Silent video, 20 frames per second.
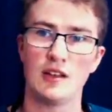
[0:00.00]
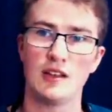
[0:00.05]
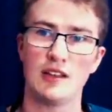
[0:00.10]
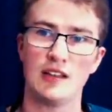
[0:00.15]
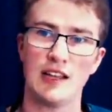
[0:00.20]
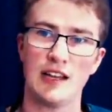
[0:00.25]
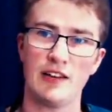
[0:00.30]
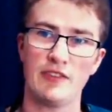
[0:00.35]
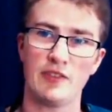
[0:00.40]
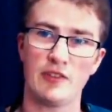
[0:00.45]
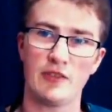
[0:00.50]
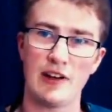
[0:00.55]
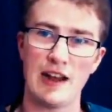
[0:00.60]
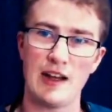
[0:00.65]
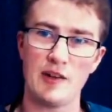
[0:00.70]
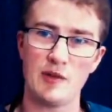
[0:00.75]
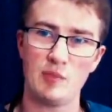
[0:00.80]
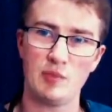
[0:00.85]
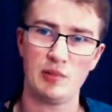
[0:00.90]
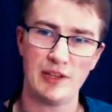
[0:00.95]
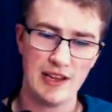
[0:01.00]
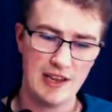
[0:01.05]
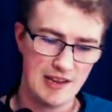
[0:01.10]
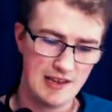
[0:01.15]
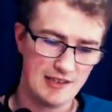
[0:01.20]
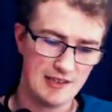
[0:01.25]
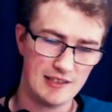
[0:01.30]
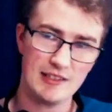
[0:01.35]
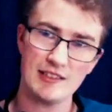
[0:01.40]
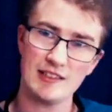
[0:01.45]
kind of ground
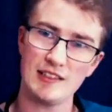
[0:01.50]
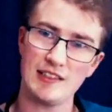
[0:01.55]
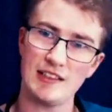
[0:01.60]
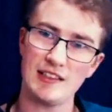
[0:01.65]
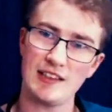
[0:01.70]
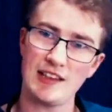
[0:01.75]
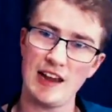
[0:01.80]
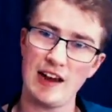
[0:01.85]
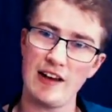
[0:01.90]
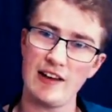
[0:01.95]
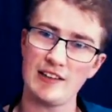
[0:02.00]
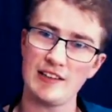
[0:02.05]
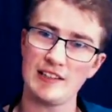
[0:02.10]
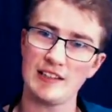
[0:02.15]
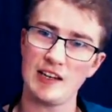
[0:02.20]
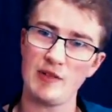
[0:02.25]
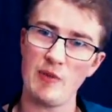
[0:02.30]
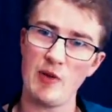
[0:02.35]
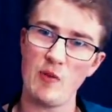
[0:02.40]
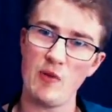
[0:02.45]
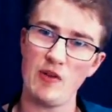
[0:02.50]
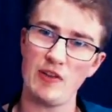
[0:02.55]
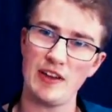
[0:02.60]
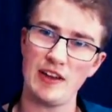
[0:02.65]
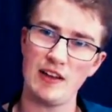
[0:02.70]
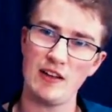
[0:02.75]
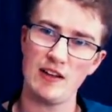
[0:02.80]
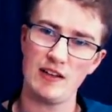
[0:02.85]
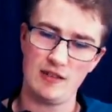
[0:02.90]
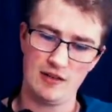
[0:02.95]
planes that the character is going to be
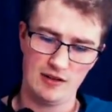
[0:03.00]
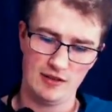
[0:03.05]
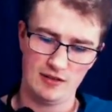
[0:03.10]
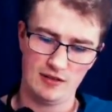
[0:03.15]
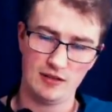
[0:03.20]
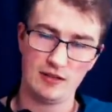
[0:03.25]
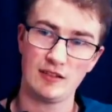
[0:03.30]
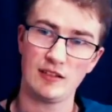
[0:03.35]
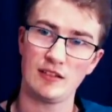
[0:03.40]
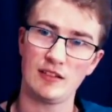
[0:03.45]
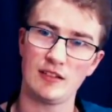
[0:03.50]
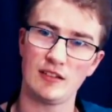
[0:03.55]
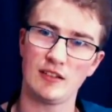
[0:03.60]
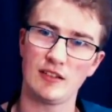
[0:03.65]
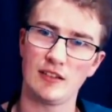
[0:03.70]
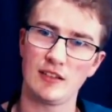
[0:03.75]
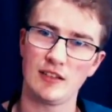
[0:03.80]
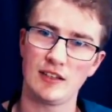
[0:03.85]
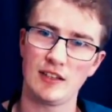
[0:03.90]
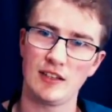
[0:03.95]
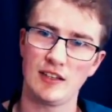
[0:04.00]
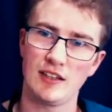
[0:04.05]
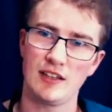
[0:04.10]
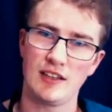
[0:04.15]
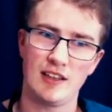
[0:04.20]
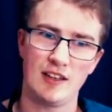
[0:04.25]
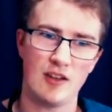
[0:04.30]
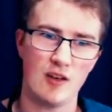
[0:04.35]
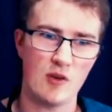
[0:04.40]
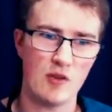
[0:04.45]
walking on,
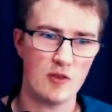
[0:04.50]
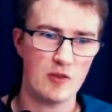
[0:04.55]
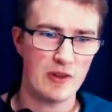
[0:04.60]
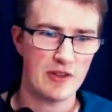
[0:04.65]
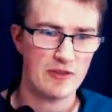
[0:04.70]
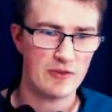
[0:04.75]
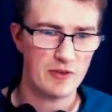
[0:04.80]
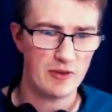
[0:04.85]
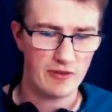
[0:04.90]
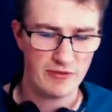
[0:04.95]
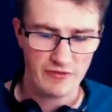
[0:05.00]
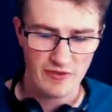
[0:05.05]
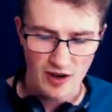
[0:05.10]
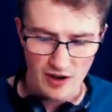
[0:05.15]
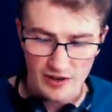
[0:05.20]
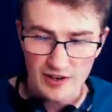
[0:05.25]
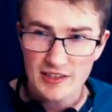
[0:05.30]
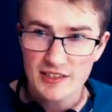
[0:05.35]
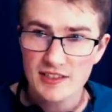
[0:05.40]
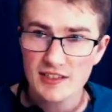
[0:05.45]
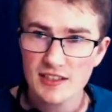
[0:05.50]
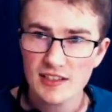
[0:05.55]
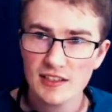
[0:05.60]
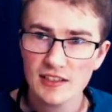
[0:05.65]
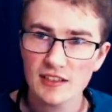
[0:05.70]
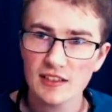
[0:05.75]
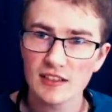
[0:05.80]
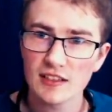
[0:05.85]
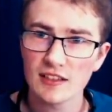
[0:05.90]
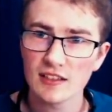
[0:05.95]
all the way through a forest.
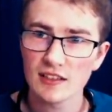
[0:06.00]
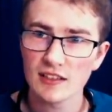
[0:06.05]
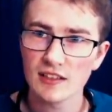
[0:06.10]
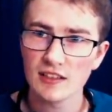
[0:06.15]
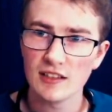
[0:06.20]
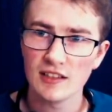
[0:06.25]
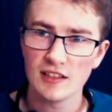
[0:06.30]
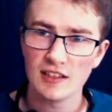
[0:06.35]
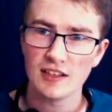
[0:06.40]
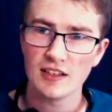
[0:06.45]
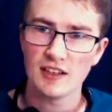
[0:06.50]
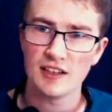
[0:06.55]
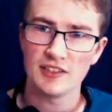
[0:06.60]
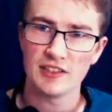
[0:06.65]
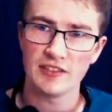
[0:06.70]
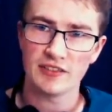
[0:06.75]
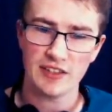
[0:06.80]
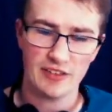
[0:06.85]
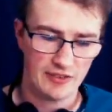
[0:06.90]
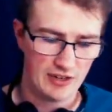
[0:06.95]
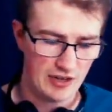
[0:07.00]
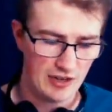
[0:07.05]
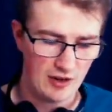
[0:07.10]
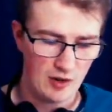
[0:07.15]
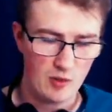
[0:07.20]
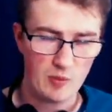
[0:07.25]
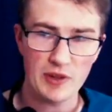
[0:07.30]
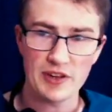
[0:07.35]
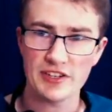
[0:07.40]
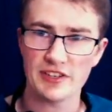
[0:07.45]
So you've kind of got a
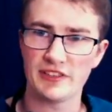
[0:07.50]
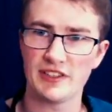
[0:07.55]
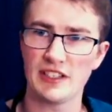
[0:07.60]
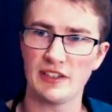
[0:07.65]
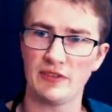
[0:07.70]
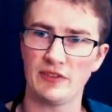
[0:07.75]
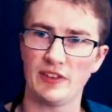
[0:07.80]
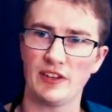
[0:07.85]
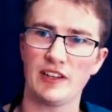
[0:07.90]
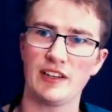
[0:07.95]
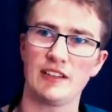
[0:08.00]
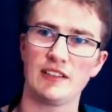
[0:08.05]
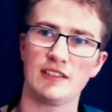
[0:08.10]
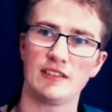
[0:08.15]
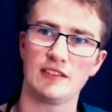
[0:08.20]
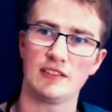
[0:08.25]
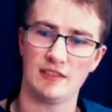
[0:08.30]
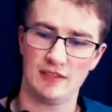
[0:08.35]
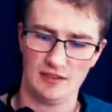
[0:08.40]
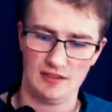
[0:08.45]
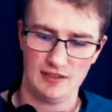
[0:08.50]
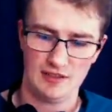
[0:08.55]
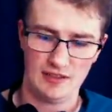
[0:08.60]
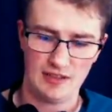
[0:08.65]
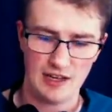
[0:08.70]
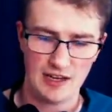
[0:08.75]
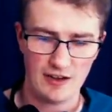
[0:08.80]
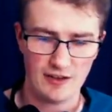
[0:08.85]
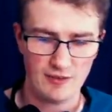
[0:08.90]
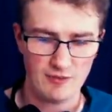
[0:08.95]
whole bunch of different
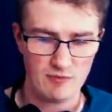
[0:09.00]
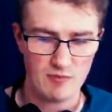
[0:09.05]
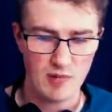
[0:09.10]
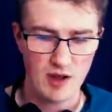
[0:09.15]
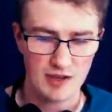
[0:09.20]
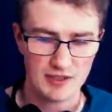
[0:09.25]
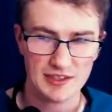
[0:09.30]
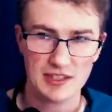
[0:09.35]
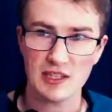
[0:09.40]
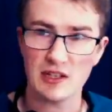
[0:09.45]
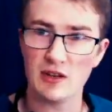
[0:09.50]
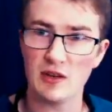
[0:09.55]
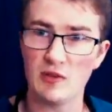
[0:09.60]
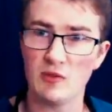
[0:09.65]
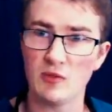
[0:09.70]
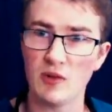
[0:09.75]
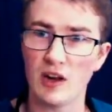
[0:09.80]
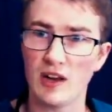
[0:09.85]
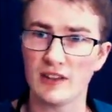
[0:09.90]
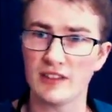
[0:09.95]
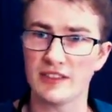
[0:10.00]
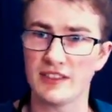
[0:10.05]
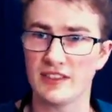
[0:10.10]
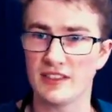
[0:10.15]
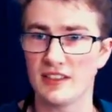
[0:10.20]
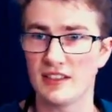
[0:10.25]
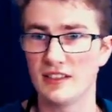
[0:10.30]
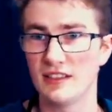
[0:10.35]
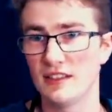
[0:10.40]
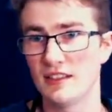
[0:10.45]
kind of mossy
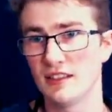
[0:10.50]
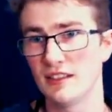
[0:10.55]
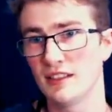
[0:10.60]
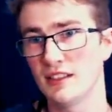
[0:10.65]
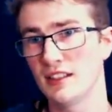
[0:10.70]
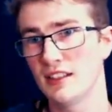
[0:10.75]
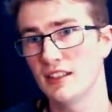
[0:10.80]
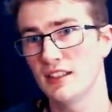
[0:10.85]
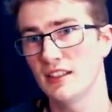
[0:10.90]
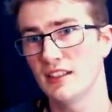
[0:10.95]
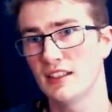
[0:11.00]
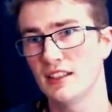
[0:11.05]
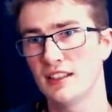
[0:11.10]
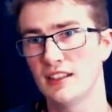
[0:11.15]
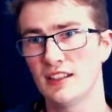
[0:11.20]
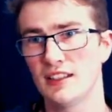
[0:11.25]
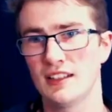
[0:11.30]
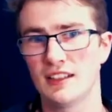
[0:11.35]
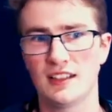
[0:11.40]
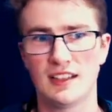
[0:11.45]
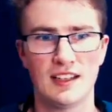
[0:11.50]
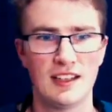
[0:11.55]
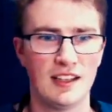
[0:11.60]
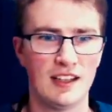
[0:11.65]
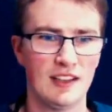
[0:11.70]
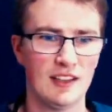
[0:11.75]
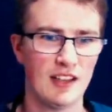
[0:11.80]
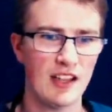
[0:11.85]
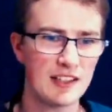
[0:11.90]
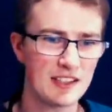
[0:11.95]
rocks and
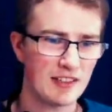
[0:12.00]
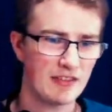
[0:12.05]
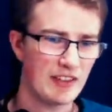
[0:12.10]
lots of